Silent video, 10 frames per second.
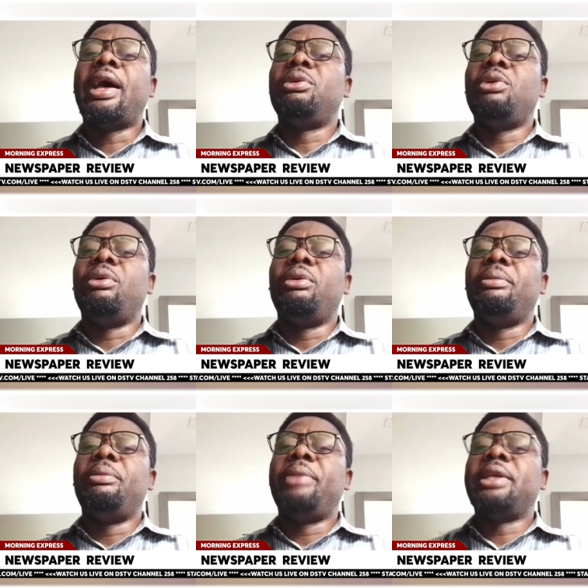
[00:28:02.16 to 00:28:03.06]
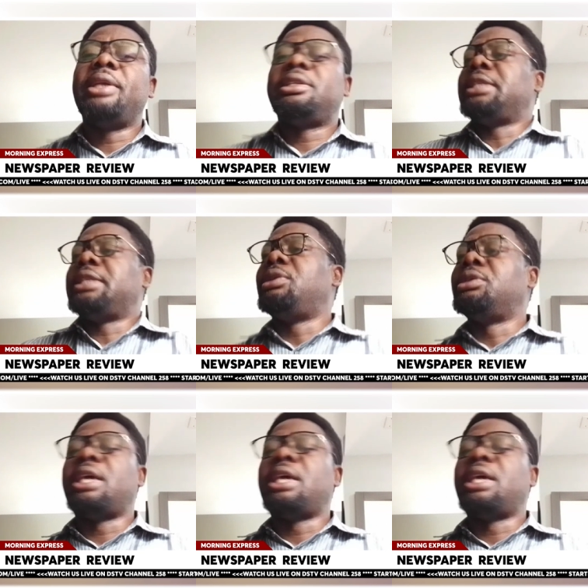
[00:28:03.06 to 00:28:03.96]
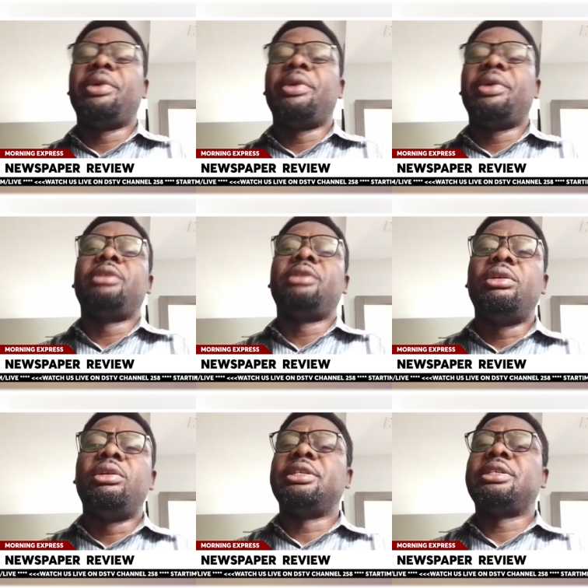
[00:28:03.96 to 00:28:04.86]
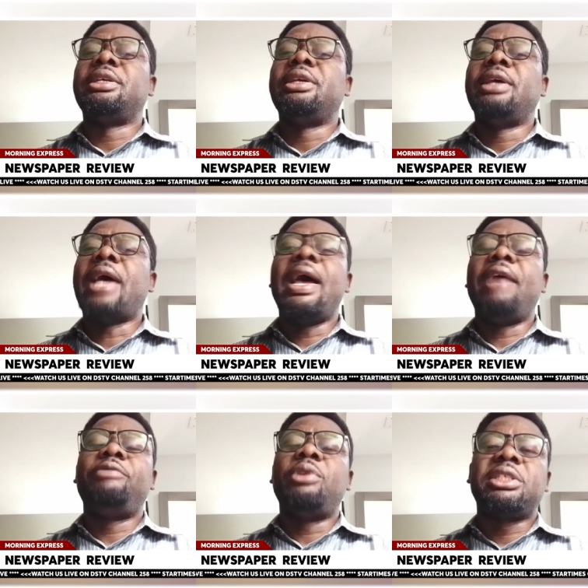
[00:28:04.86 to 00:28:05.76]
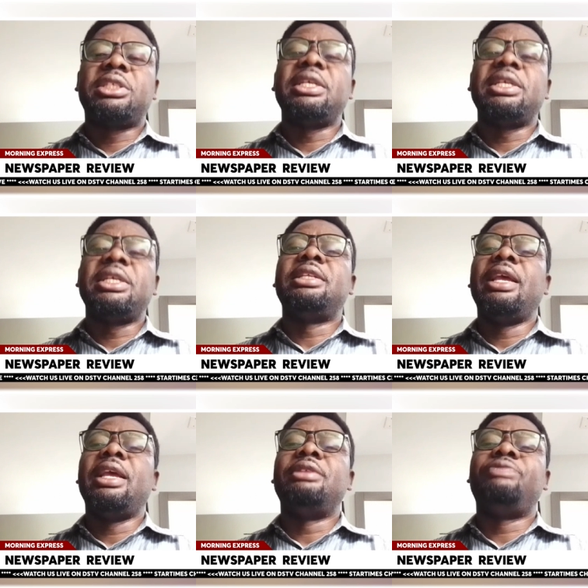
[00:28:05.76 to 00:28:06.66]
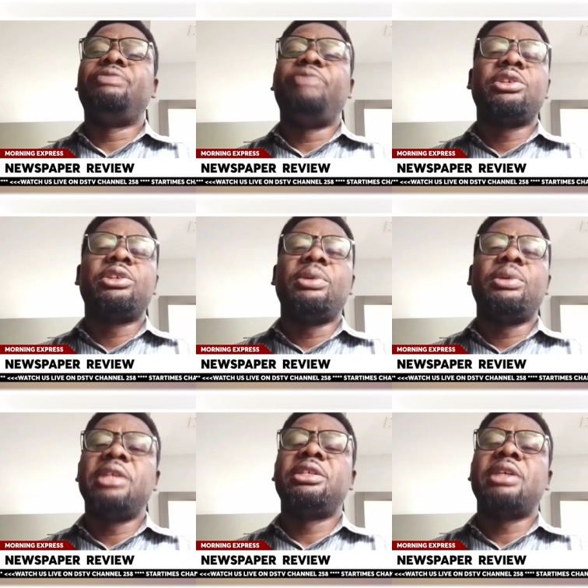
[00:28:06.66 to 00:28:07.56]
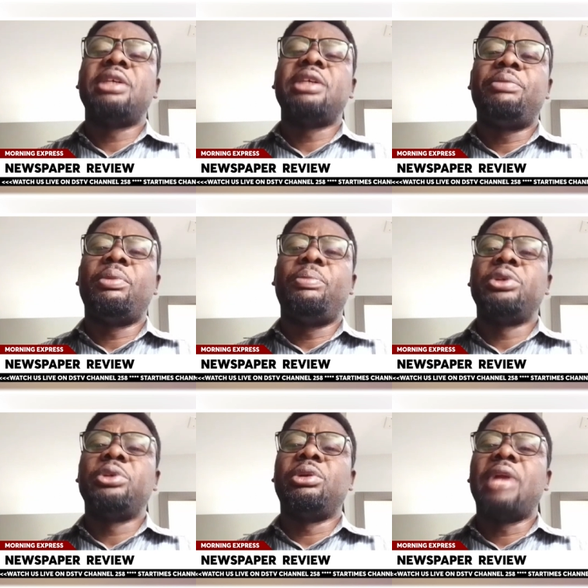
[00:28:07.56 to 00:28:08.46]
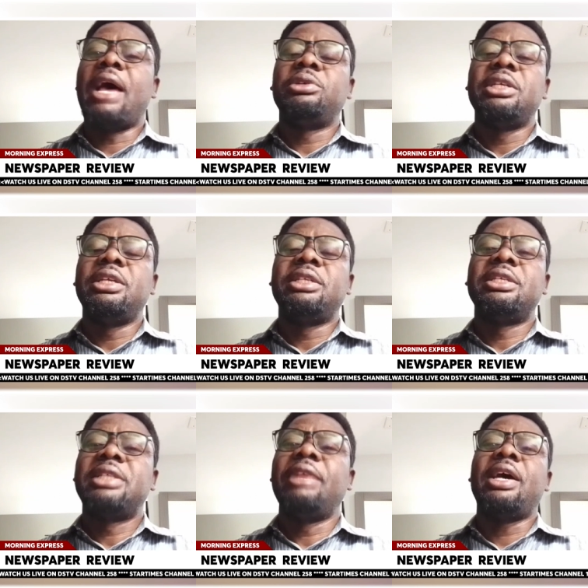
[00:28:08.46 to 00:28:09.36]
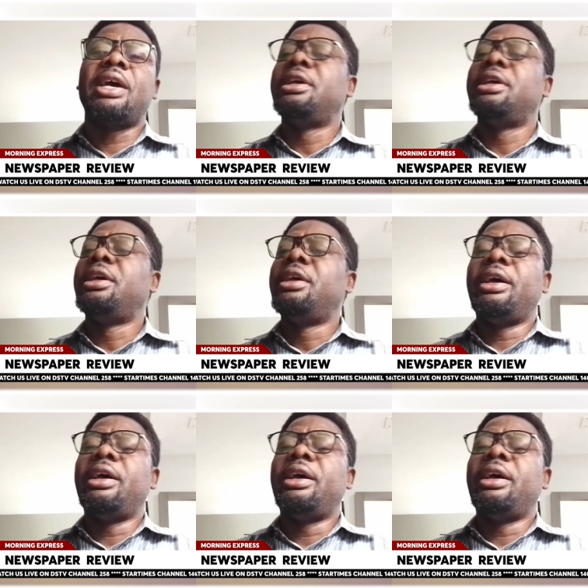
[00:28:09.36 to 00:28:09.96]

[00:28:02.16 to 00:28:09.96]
know, but they are telling us they are bringing in all this. I have not seen it in very substantial proportion. I have not seen it in significant